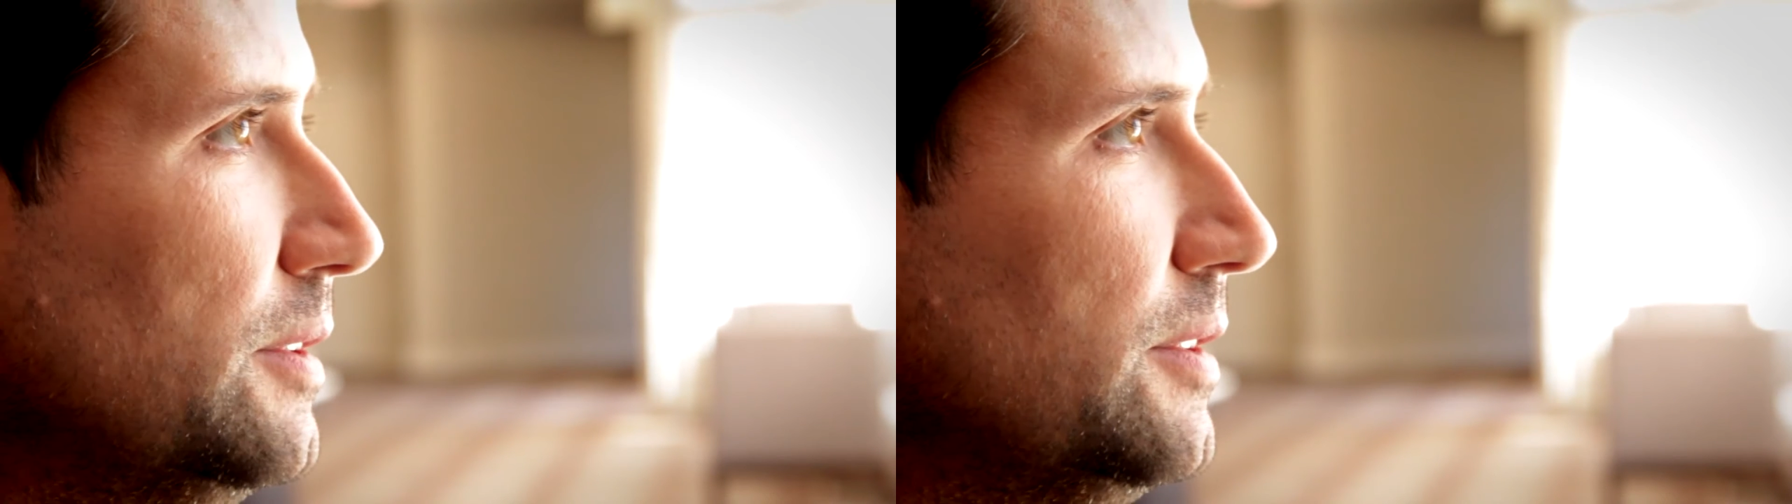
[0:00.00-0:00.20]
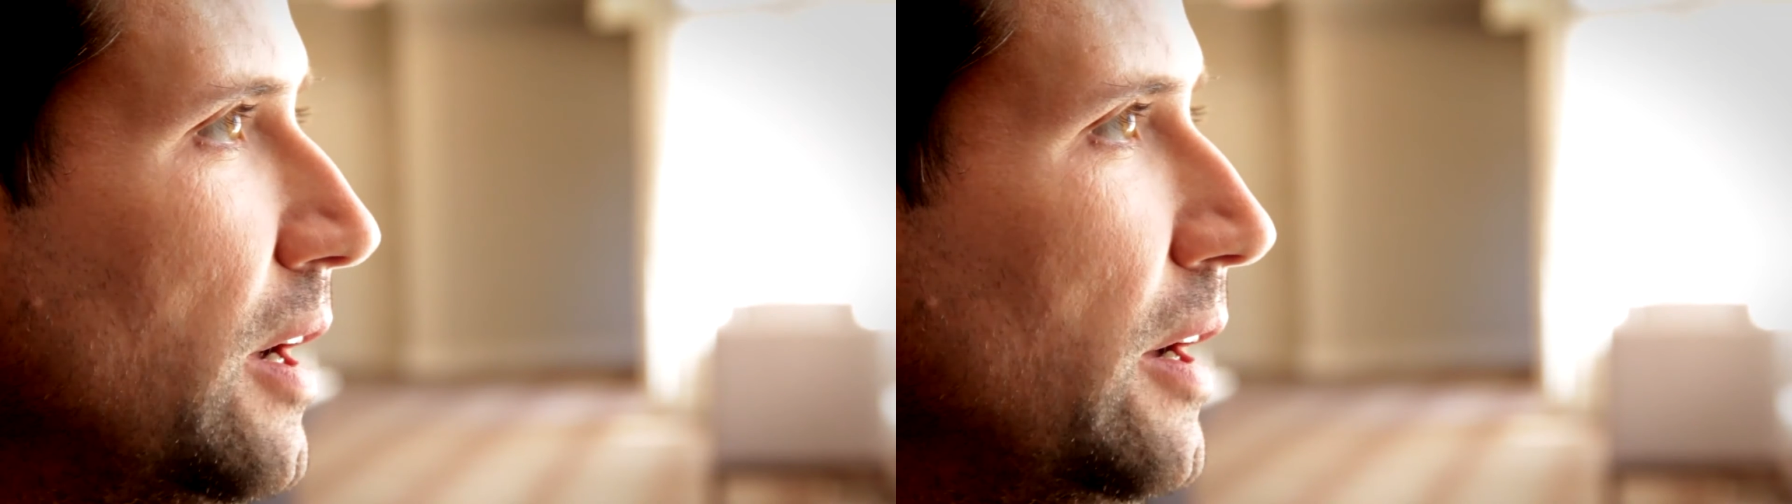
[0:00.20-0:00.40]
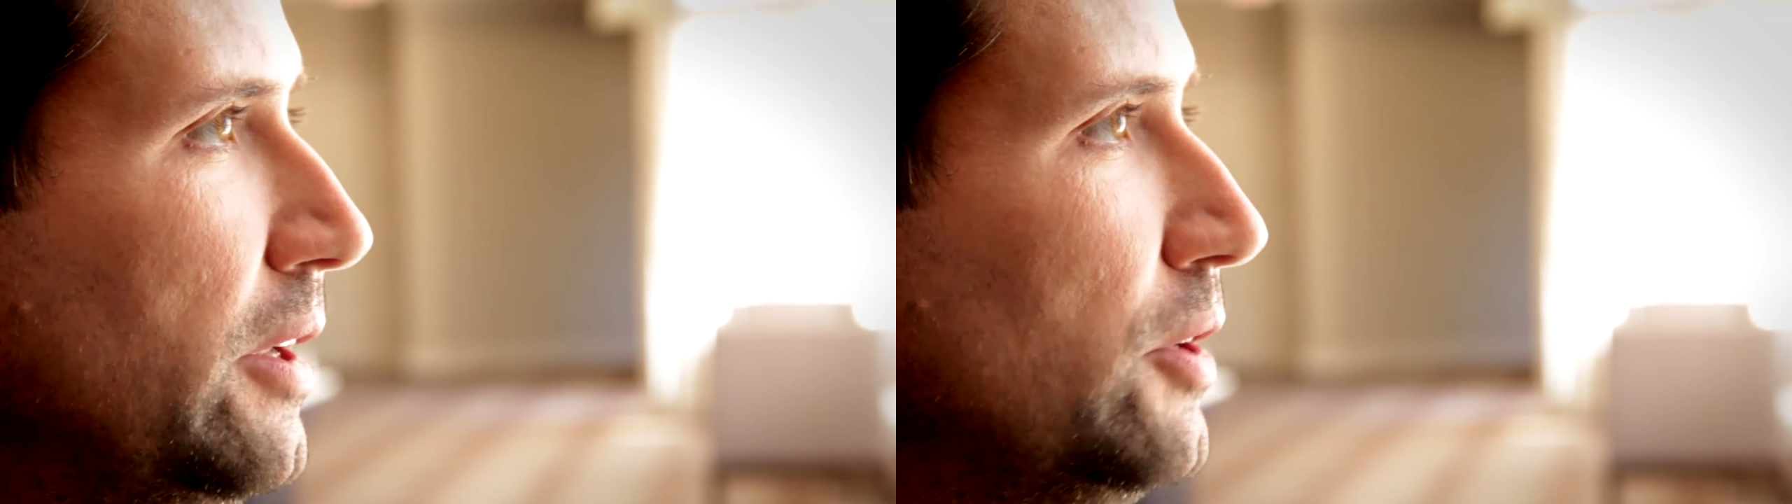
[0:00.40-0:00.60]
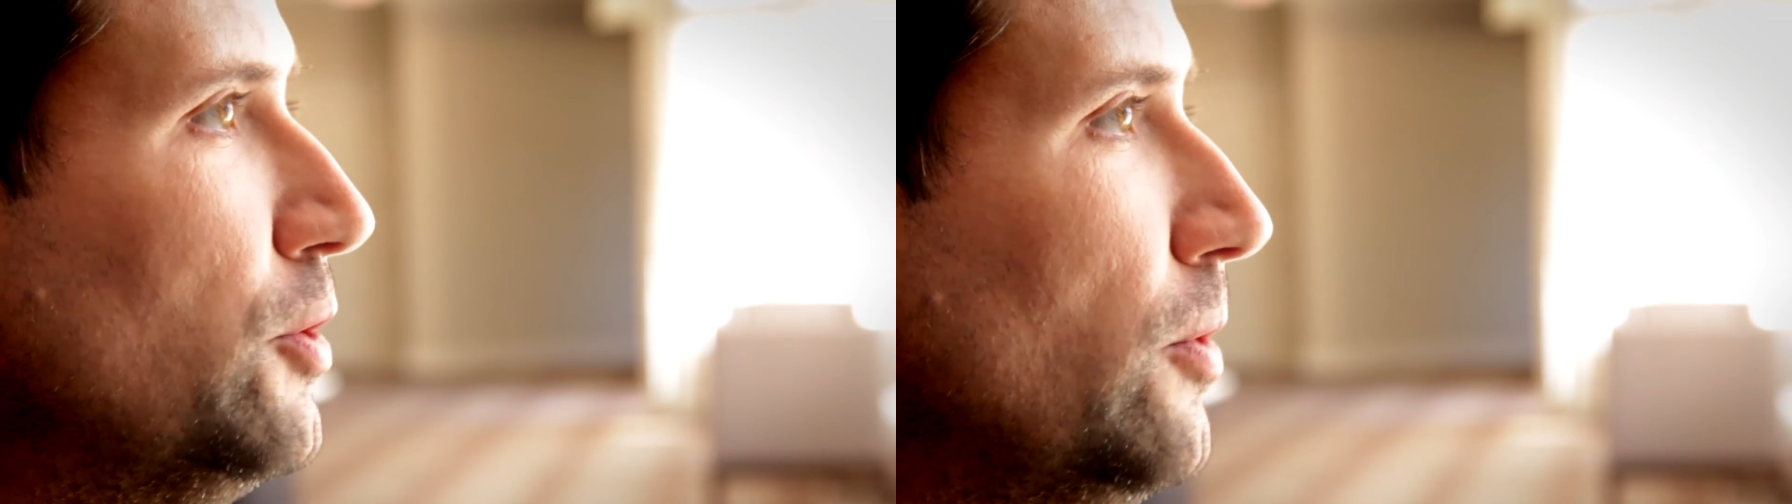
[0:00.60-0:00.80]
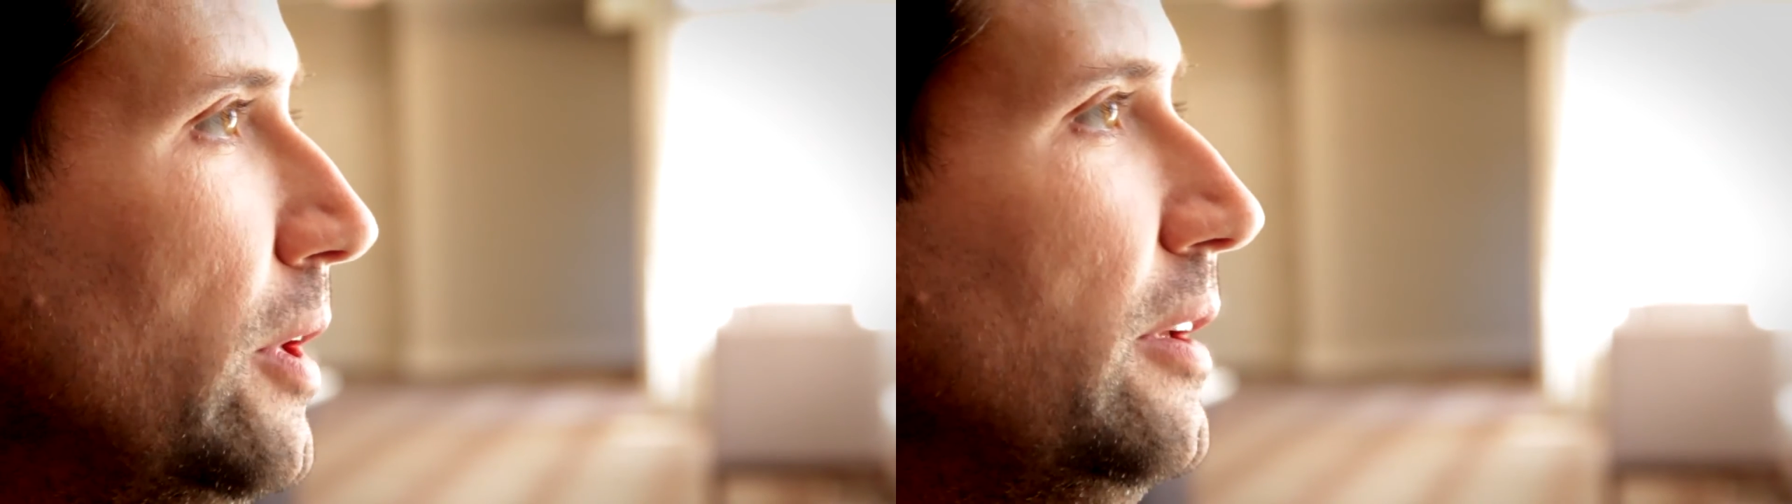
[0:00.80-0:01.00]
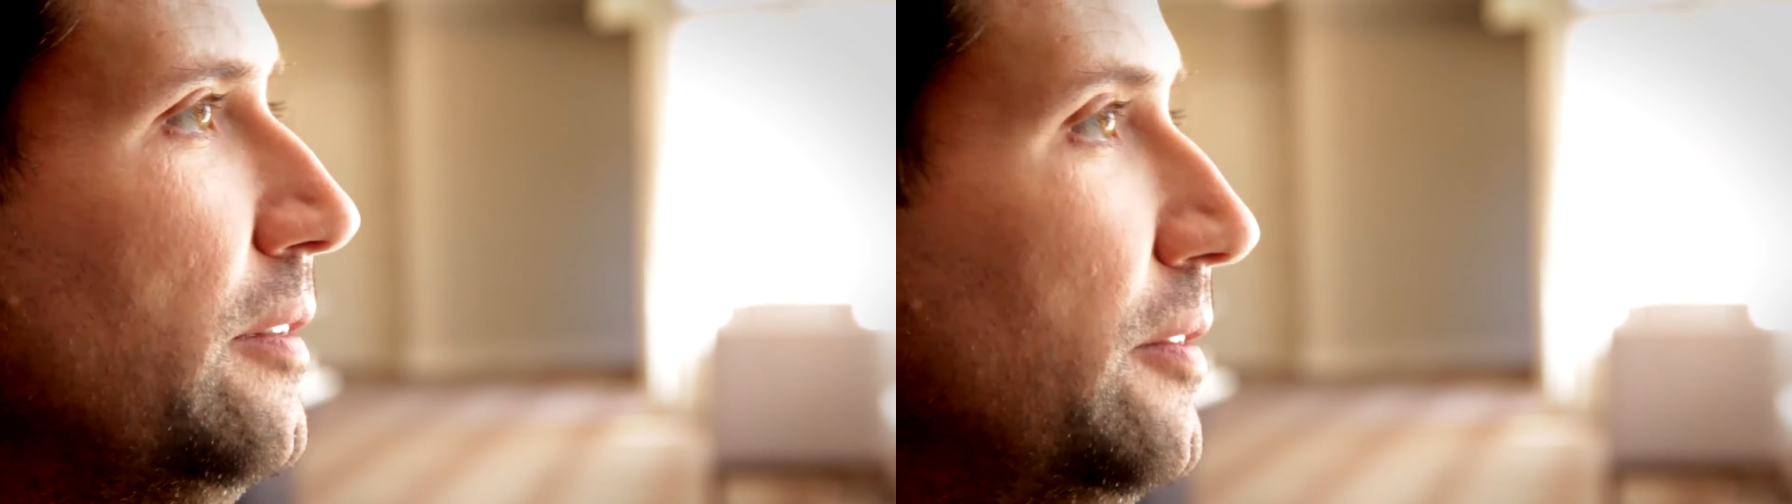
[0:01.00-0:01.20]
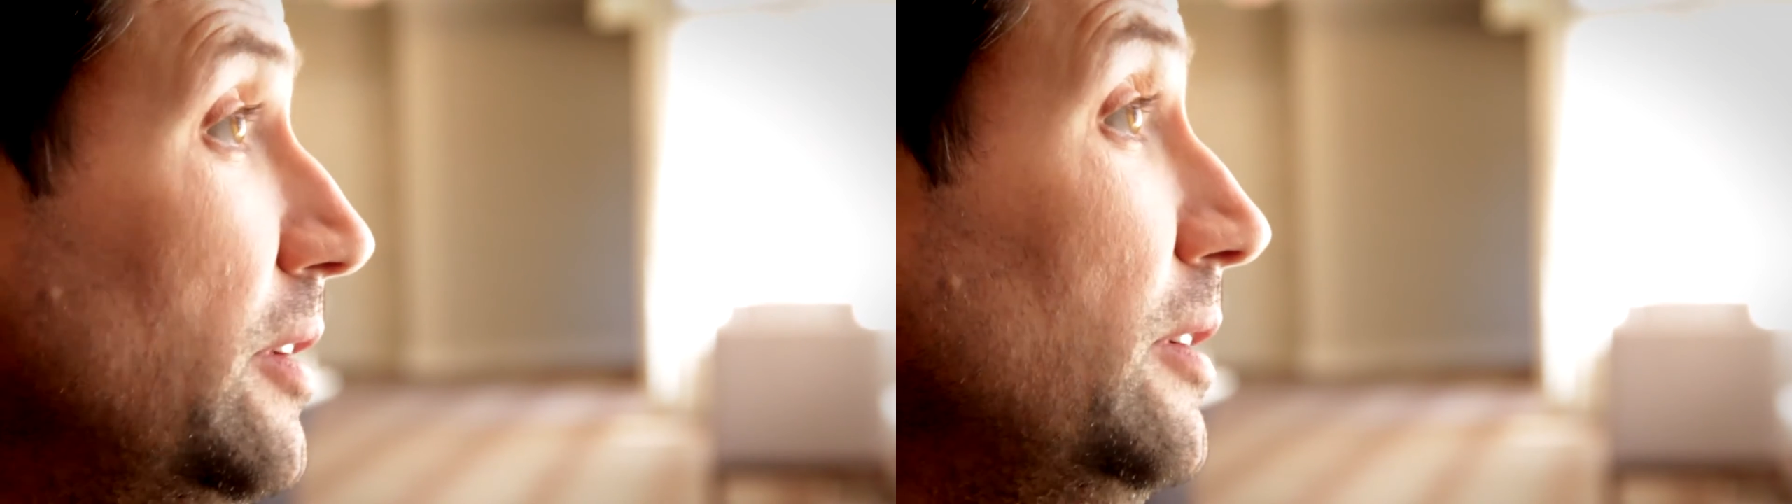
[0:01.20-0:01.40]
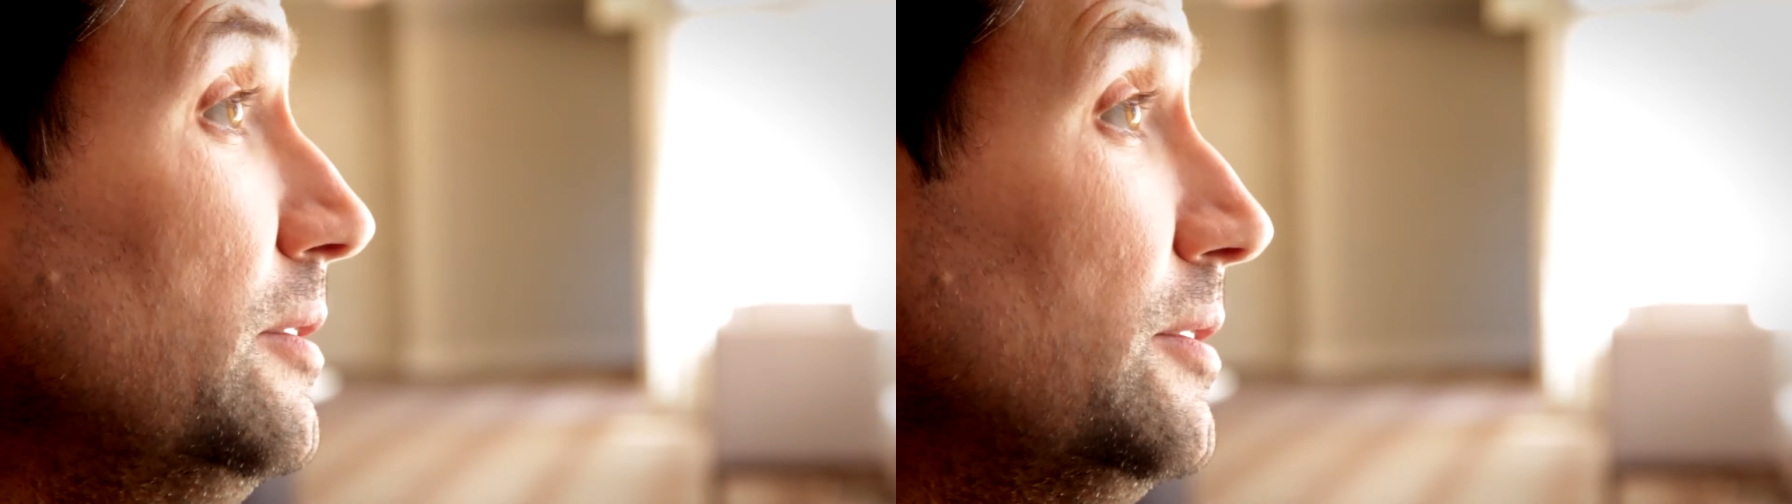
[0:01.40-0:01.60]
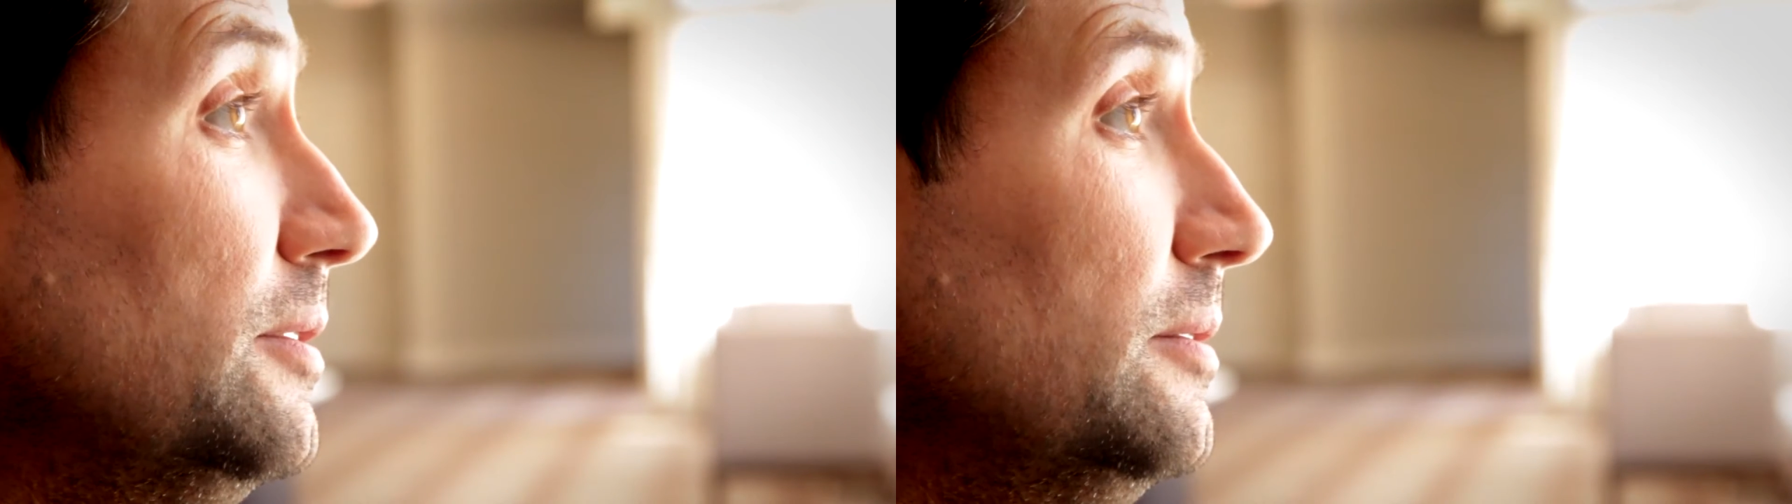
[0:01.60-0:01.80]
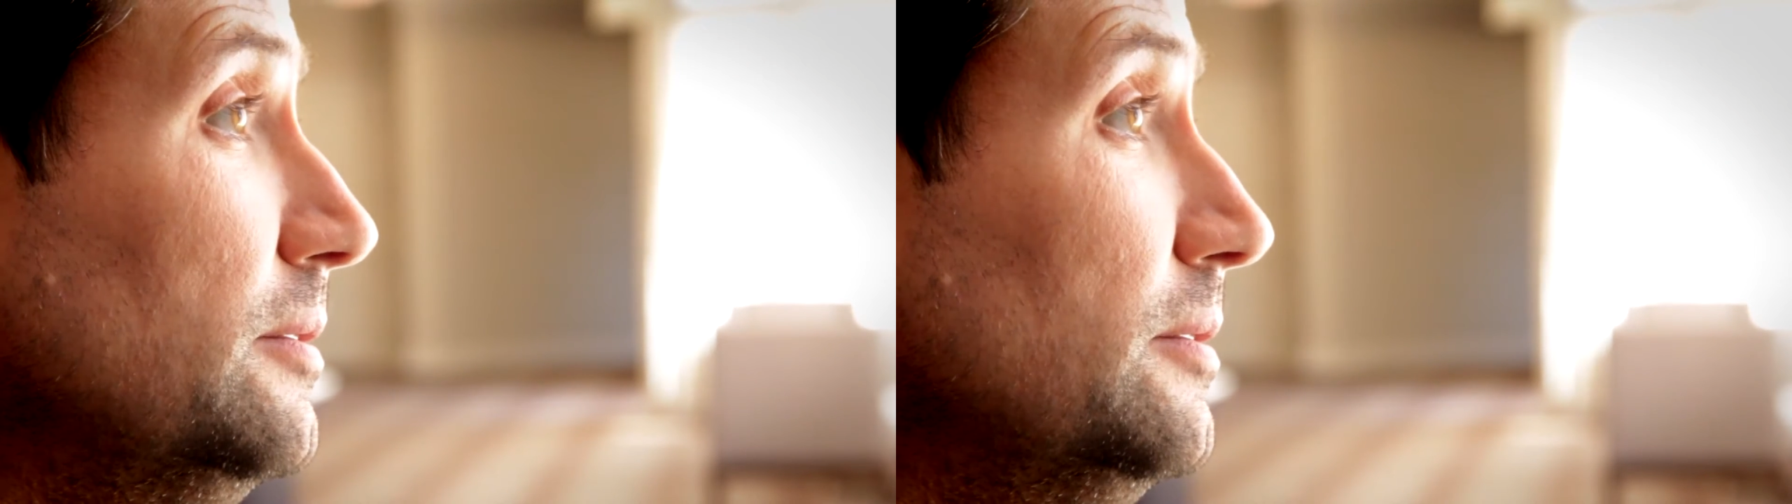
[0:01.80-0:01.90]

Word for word: designing and creating things.